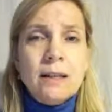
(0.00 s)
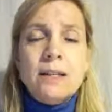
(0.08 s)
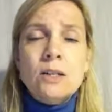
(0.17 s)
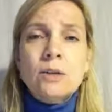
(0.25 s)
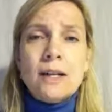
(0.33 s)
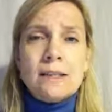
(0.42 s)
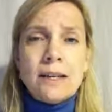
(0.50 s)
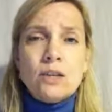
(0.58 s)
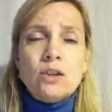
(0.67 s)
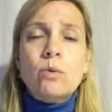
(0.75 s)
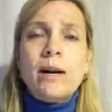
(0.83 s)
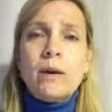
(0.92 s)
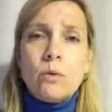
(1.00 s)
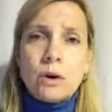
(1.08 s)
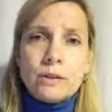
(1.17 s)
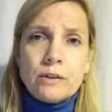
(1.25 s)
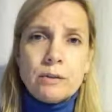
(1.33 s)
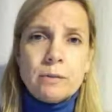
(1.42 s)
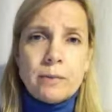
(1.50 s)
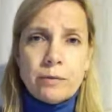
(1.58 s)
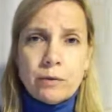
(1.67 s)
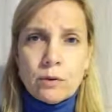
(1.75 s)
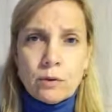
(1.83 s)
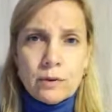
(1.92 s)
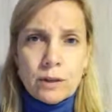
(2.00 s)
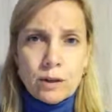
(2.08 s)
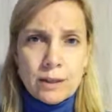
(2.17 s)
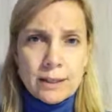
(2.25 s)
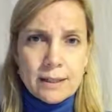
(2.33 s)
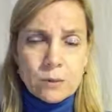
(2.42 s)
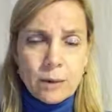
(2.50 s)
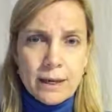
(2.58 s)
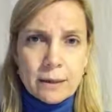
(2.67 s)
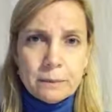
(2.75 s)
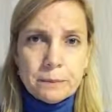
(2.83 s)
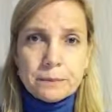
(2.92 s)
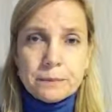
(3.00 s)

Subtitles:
in the organization where I was before, earlier this week.